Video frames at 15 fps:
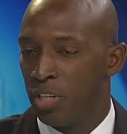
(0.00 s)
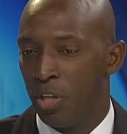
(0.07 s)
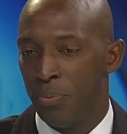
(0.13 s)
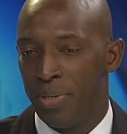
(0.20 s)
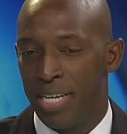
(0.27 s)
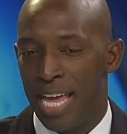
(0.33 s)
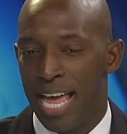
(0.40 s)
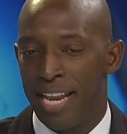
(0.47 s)

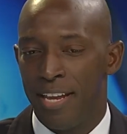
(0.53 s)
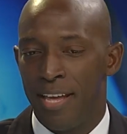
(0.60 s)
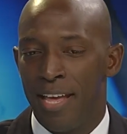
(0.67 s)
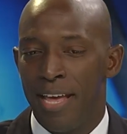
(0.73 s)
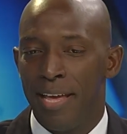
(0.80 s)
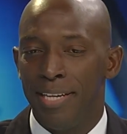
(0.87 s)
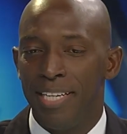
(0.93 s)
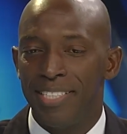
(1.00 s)
loan debt,
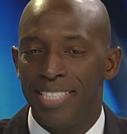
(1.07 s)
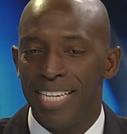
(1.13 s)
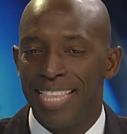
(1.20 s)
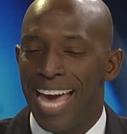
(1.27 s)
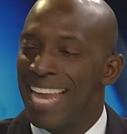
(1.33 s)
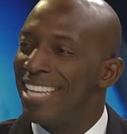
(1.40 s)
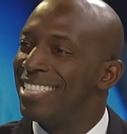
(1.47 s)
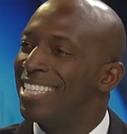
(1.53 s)
you see,
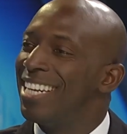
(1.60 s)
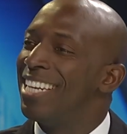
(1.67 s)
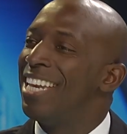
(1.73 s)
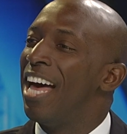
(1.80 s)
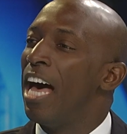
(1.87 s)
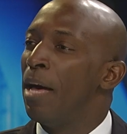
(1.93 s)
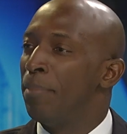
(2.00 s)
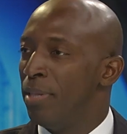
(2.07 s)
that is an
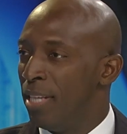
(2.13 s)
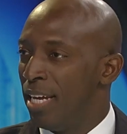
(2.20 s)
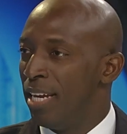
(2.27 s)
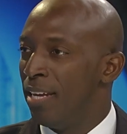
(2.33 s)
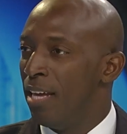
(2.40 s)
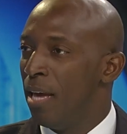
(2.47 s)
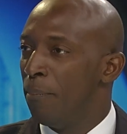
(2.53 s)
anomaly.